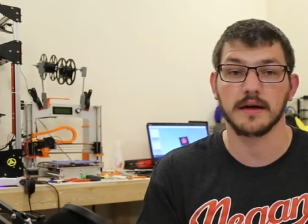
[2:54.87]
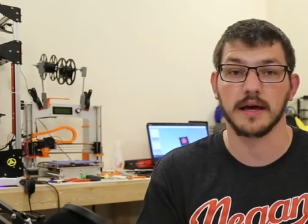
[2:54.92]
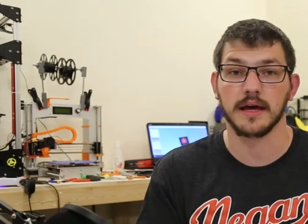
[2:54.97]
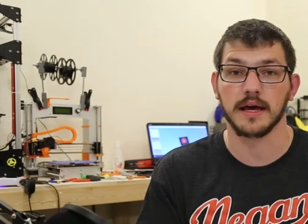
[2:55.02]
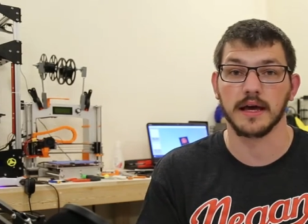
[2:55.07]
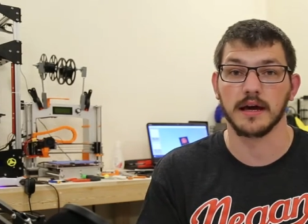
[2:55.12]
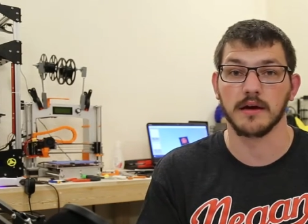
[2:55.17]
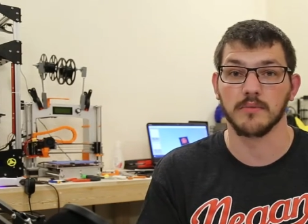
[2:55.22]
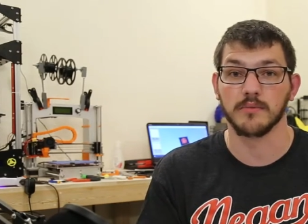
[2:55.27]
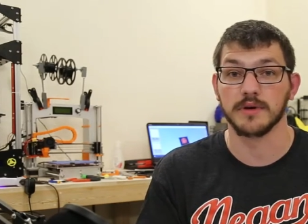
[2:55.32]

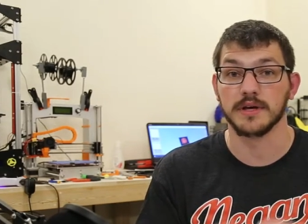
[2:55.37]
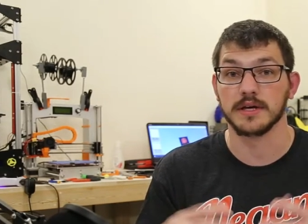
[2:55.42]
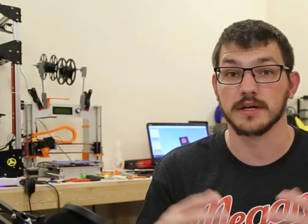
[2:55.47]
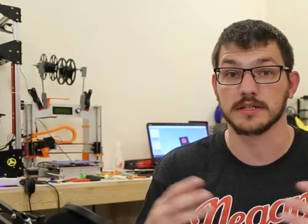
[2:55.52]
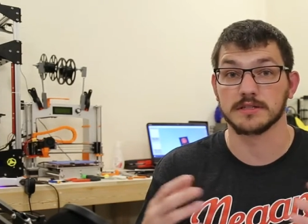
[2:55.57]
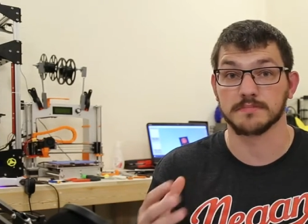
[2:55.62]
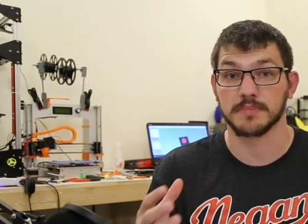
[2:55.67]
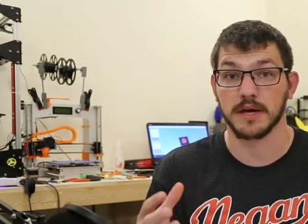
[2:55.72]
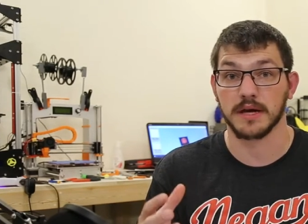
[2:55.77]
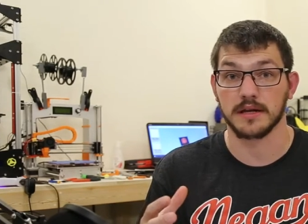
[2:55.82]
and we
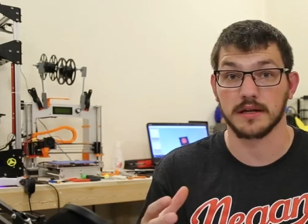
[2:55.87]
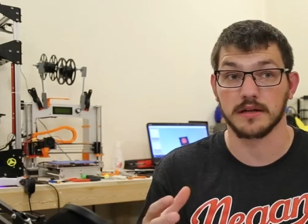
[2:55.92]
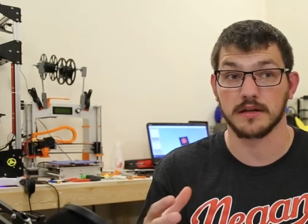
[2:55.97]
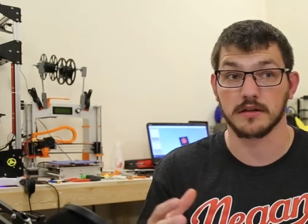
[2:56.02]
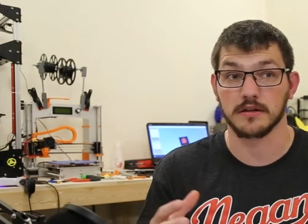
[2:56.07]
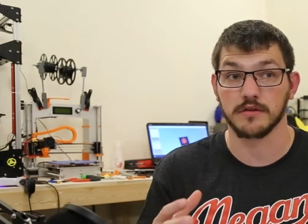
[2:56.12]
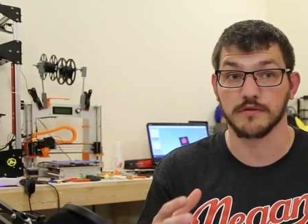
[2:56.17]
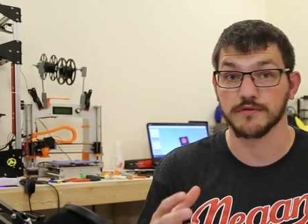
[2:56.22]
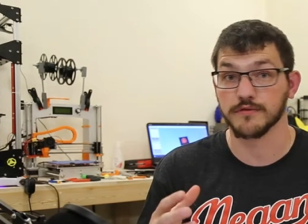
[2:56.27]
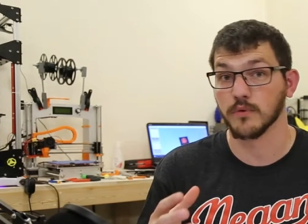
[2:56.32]
expanded
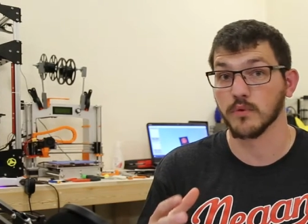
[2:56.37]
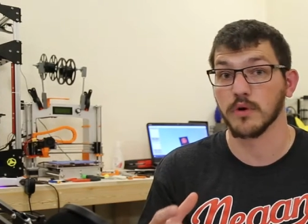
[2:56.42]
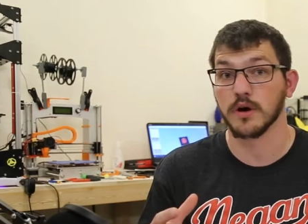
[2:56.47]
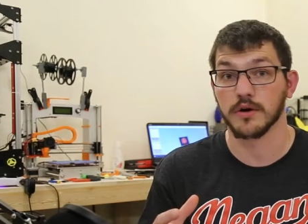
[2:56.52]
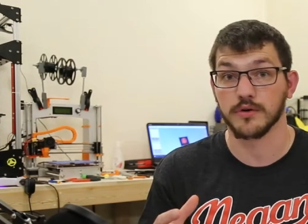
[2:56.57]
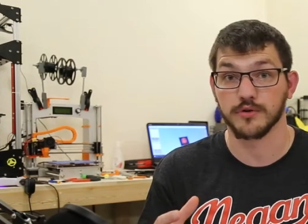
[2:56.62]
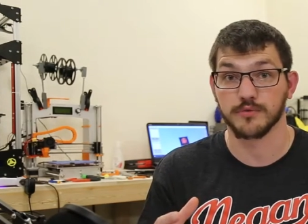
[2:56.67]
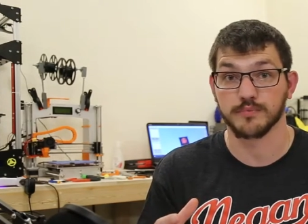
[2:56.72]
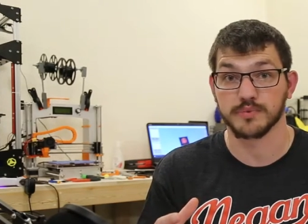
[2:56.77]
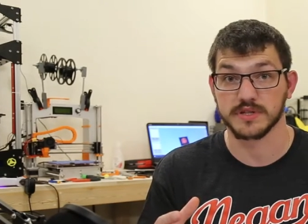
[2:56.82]
it to
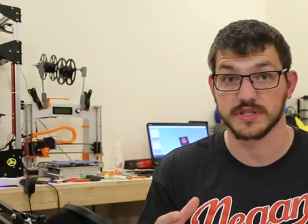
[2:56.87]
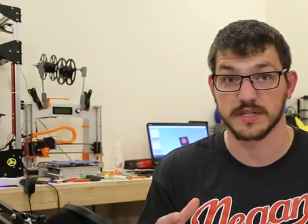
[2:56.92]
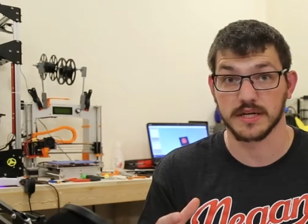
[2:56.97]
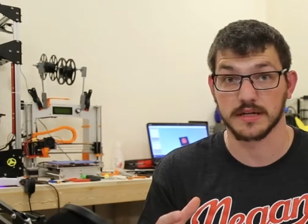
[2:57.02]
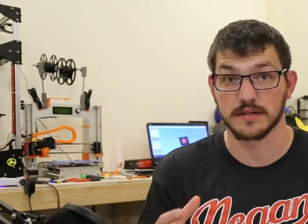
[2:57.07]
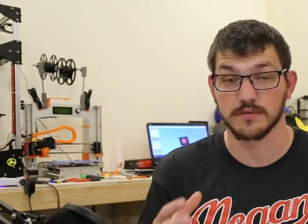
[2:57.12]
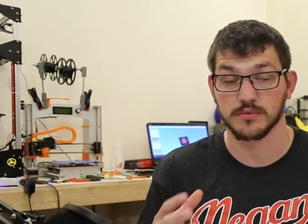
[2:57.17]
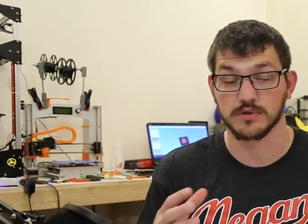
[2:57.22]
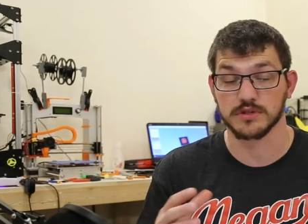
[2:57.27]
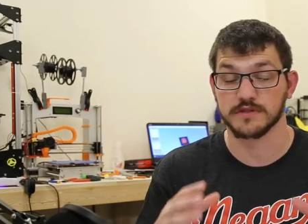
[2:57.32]

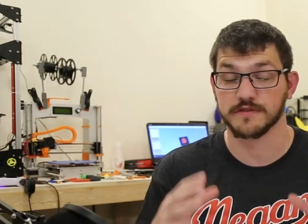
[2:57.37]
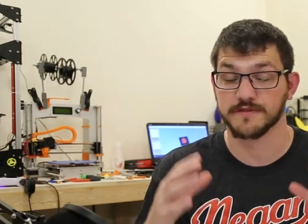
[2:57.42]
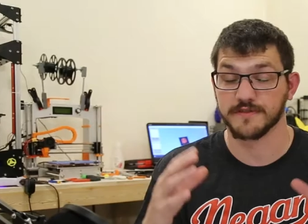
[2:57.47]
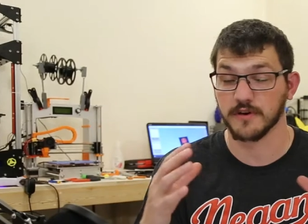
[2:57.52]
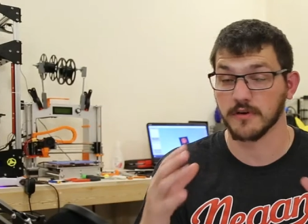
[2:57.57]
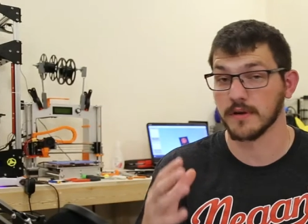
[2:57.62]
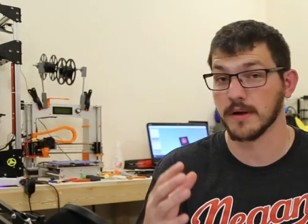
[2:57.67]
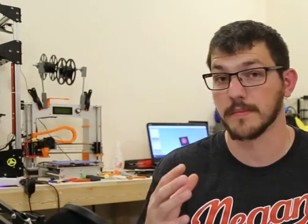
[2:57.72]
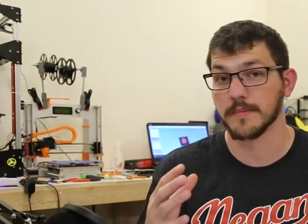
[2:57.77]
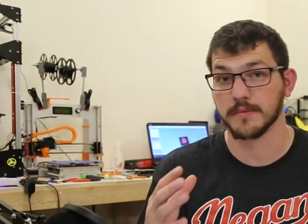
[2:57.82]
400%, which
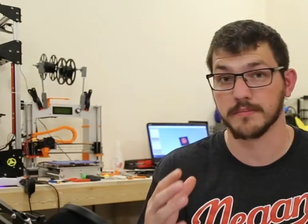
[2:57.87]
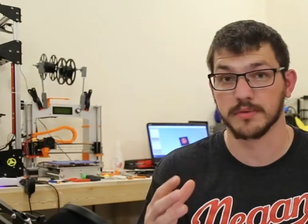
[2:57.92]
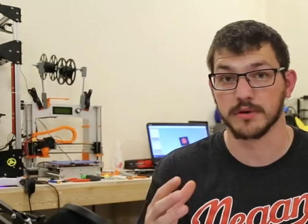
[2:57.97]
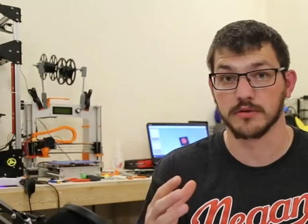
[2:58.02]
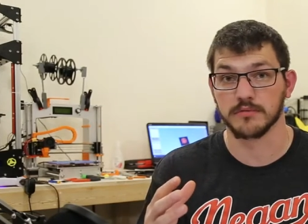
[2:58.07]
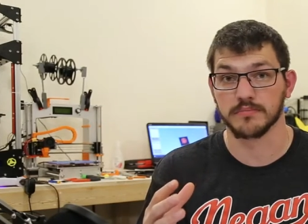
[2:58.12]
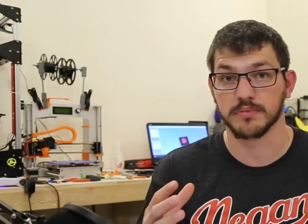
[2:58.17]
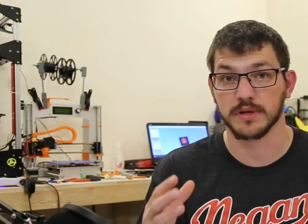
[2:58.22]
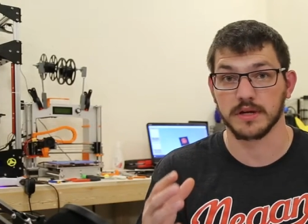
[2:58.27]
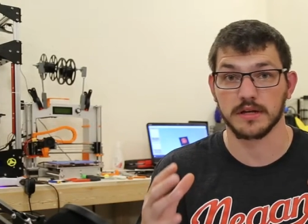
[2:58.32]
filled up the
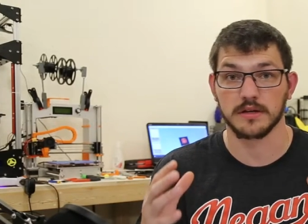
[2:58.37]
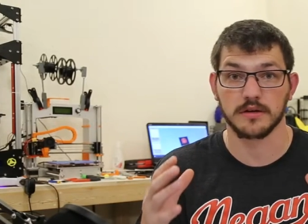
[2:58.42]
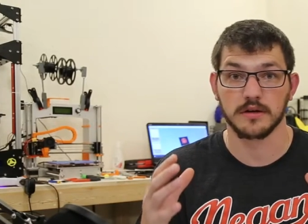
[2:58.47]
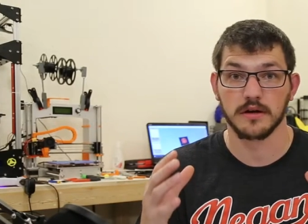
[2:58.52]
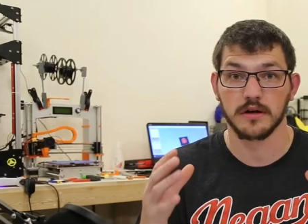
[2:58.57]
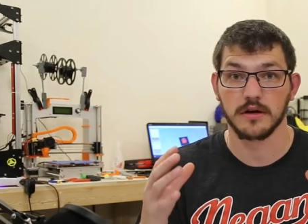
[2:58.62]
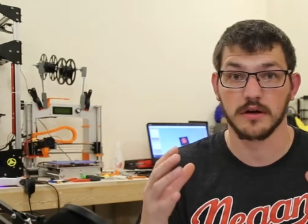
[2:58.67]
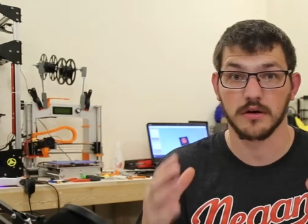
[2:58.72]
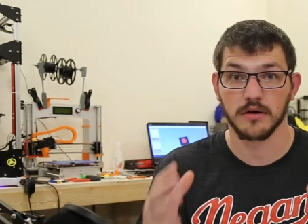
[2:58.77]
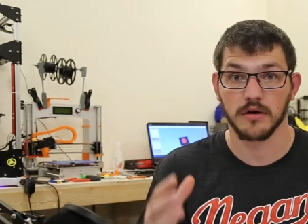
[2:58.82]
build plate
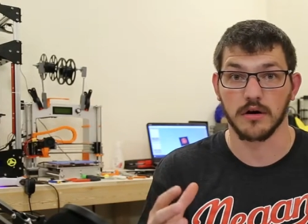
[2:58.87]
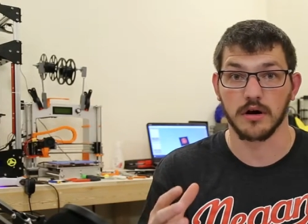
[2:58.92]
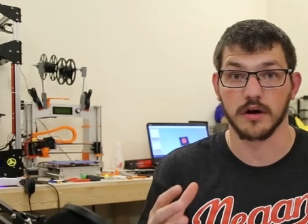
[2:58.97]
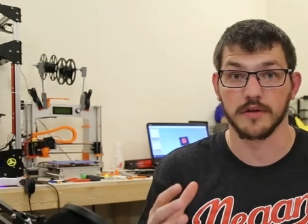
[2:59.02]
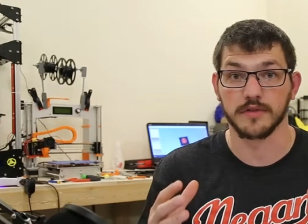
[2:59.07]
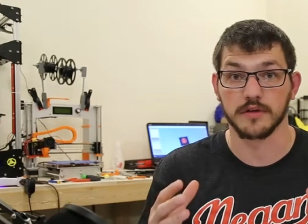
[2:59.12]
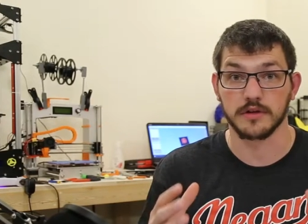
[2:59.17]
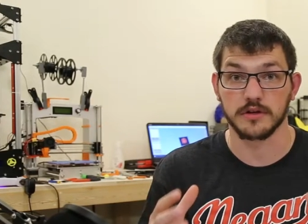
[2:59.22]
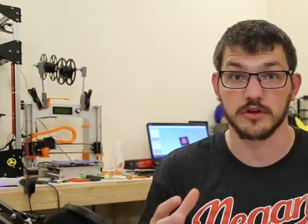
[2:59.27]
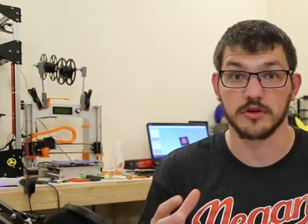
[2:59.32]

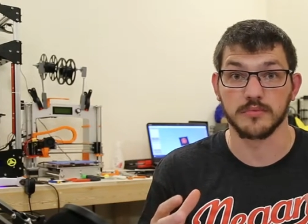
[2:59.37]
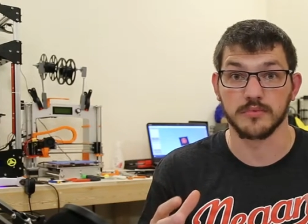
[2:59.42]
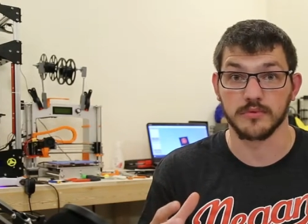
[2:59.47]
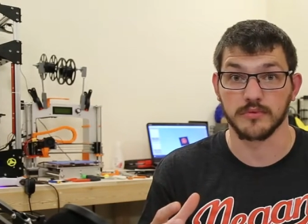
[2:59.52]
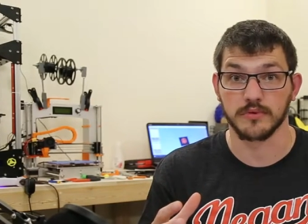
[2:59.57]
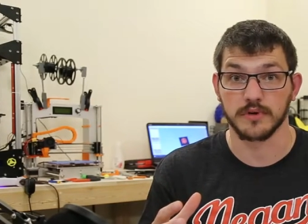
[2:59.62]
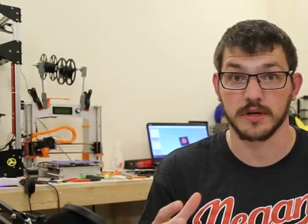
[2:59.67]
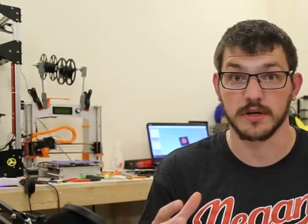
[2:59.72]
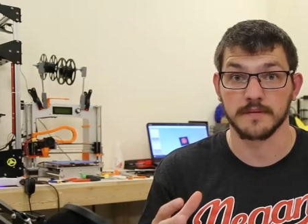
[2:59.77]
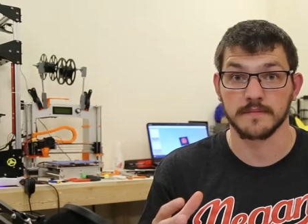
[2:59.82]
on the Cube
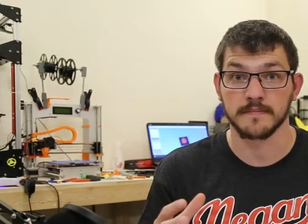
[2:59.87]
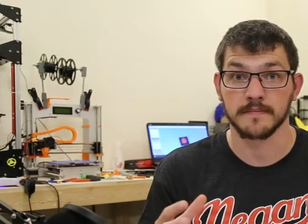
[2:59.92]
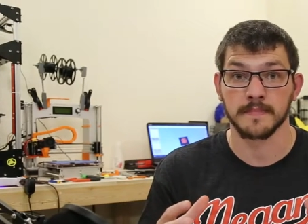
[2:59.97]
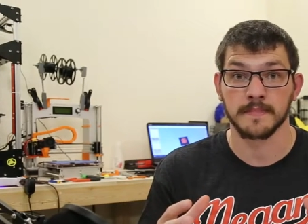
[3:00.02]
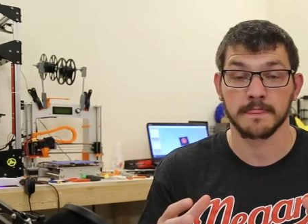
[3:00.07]
3